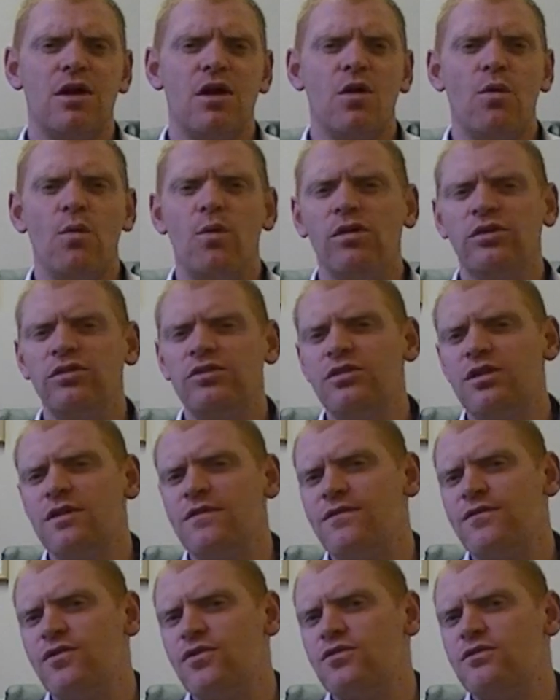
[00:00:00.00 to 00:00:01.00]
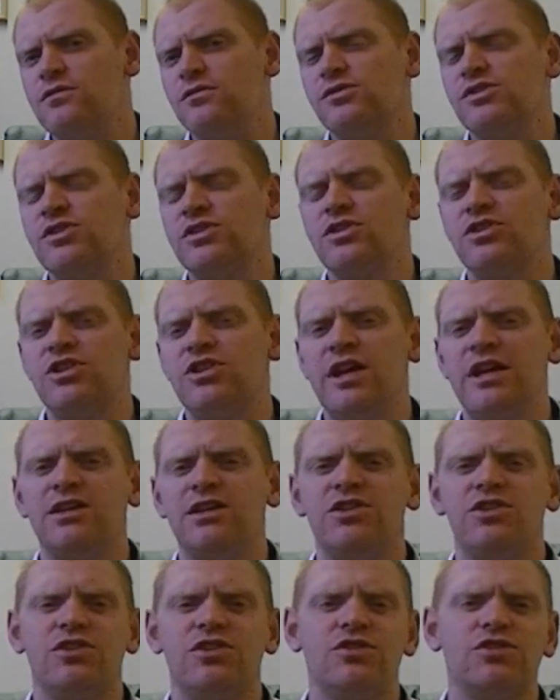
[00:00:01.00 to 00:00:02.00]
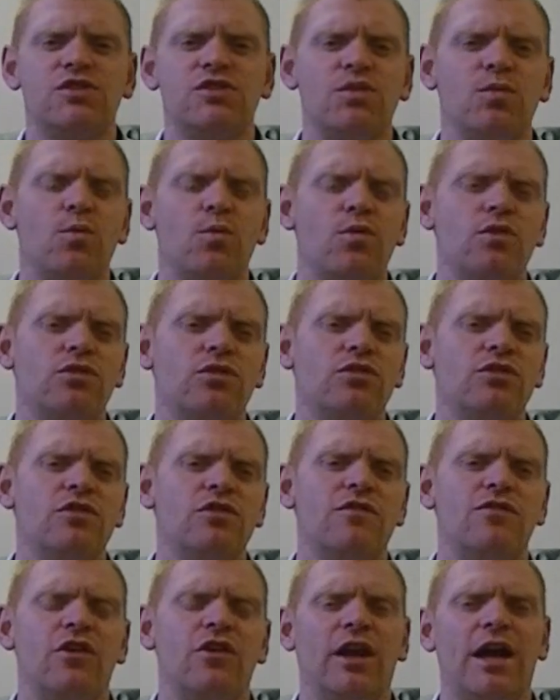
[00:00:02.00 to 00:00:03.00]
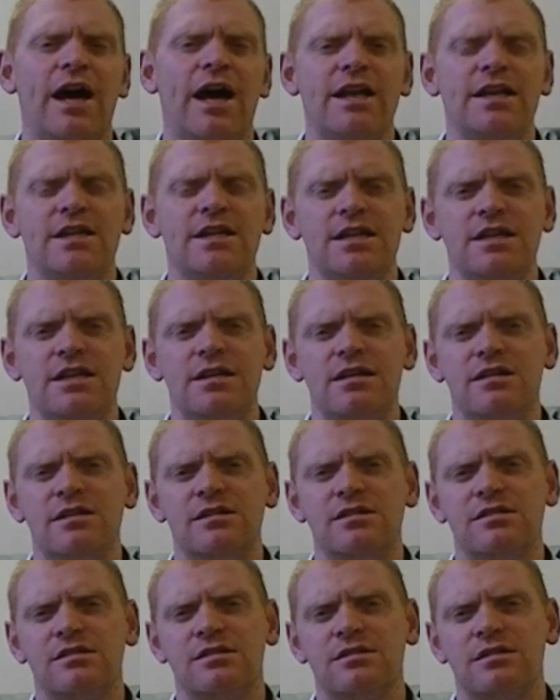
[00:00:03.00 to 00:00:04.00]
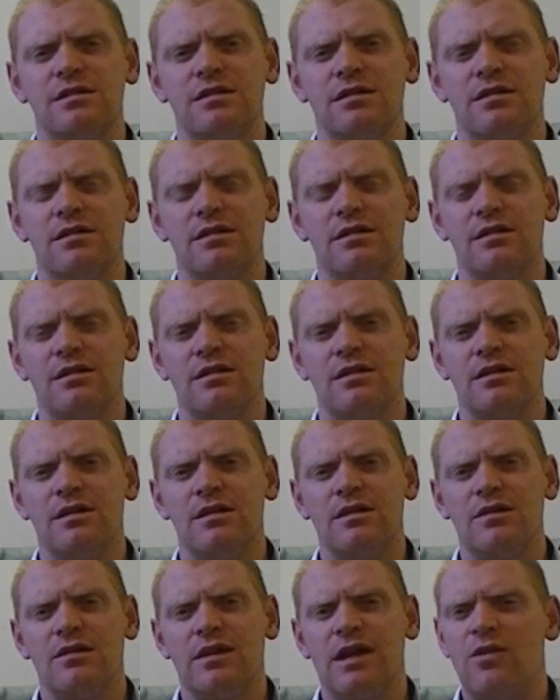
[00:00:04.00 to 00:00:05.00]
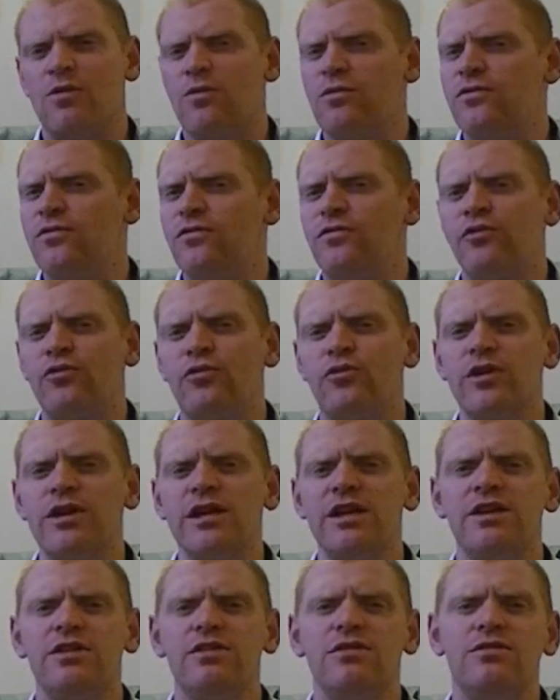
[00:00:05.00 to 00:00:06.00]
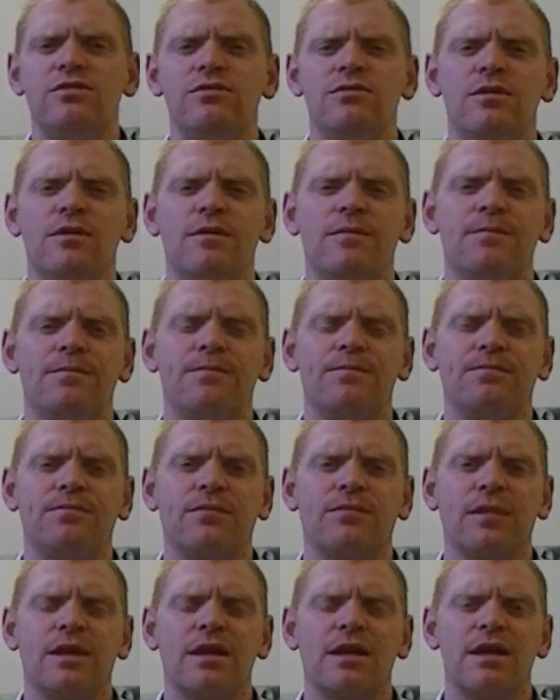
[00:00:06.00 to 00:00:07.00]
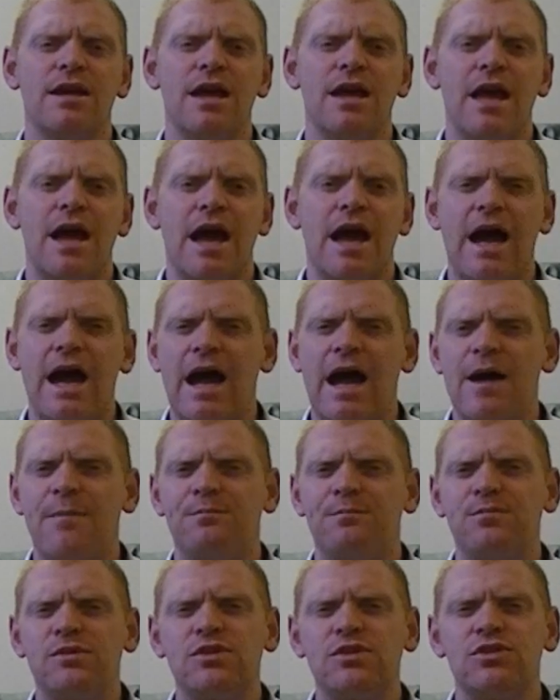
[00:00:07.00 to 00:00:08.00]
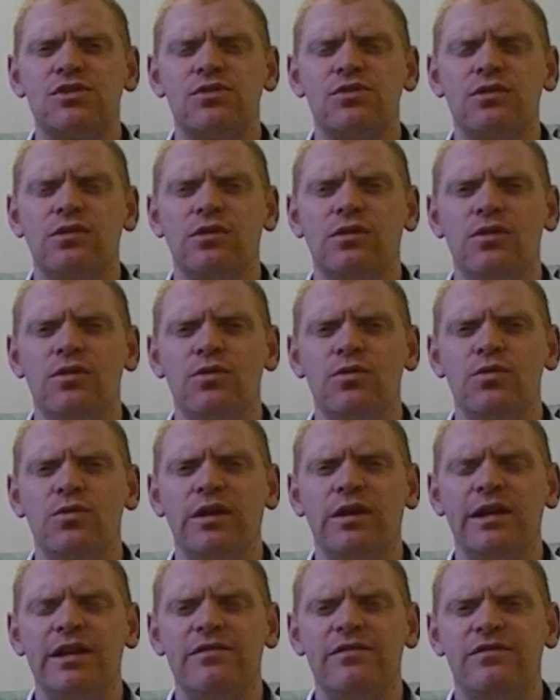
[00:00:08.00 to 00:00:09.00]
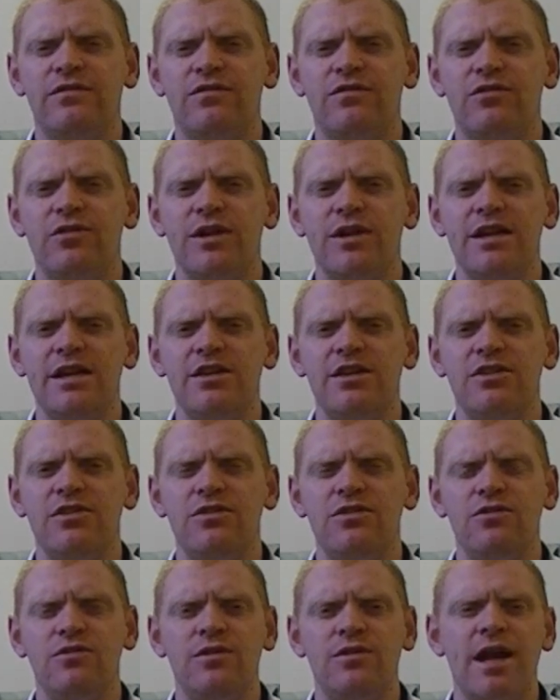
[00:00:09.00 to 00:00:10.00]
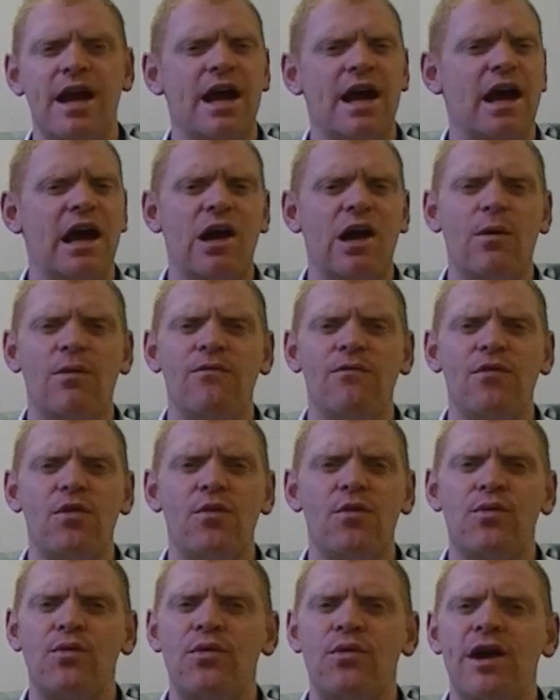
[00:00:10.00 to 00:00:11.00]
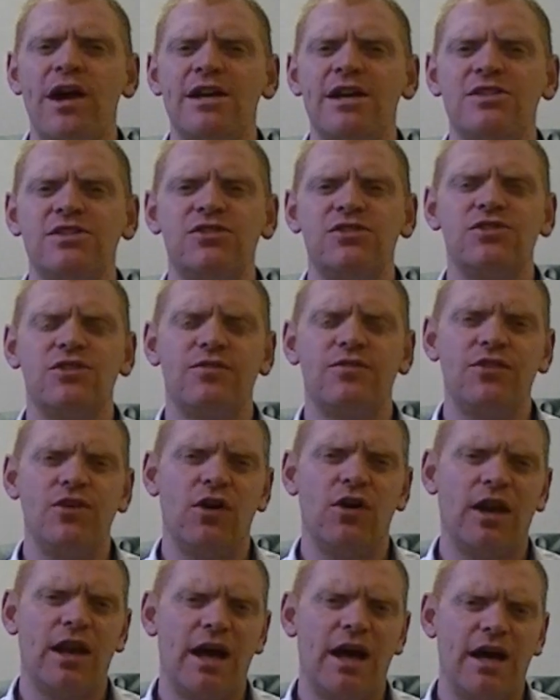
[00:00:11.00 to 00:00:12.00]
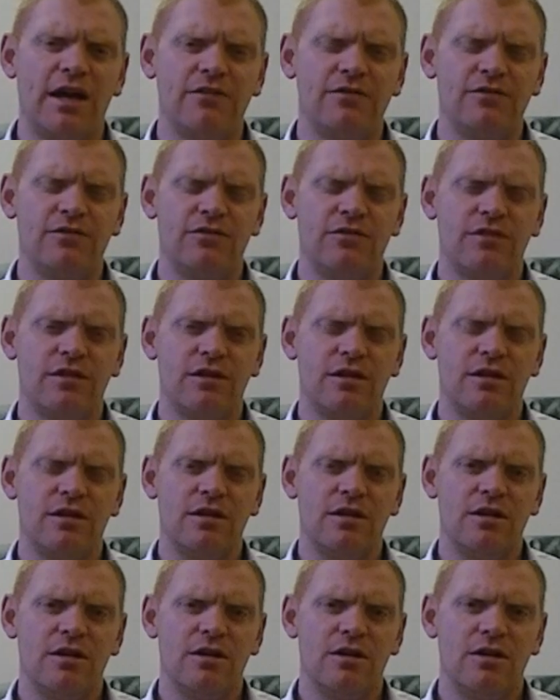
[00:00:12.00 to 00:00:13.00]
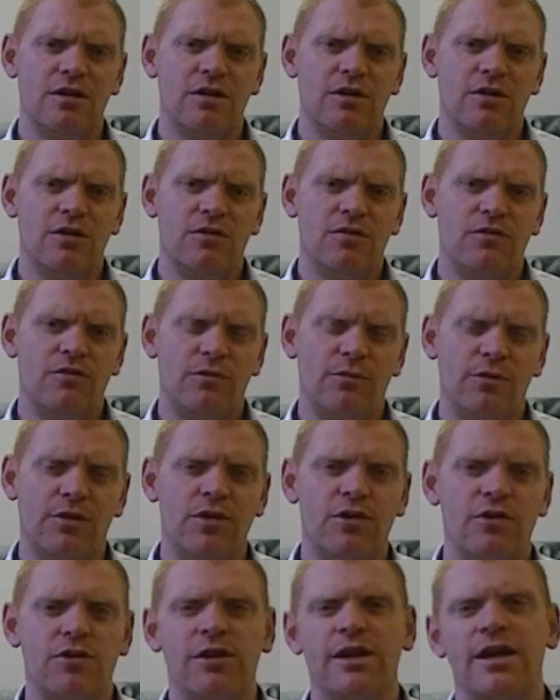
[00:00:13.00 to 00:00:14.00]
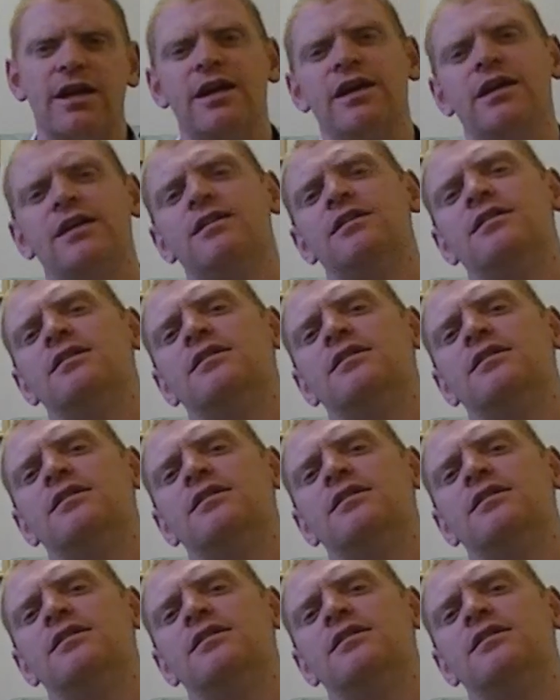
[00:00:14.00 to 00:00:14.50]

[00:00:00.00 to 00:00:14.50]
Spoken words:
wonderful suggestions and wonderful ideas that will free you, absolutely free you now and for the rest of your life from cocaine.